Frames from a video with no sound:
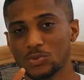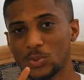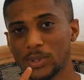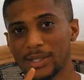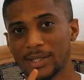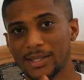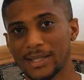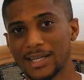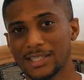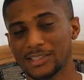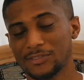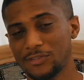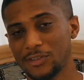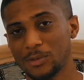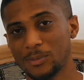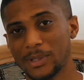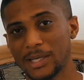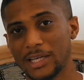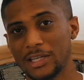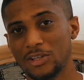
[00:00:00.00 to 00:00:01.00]
whether that's
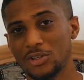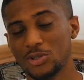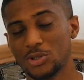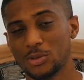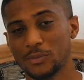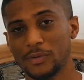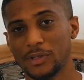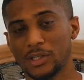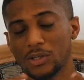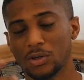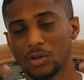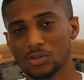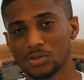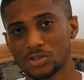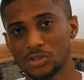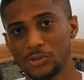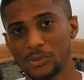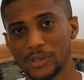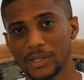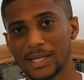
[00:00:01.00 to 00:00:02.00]
filming a YouTube video,
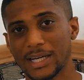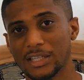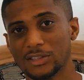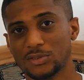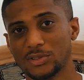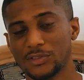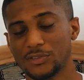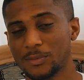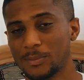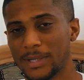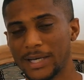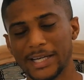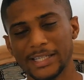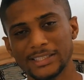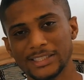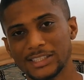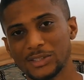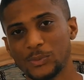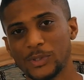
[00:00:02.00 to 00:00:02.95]
also doing outreach for my agency,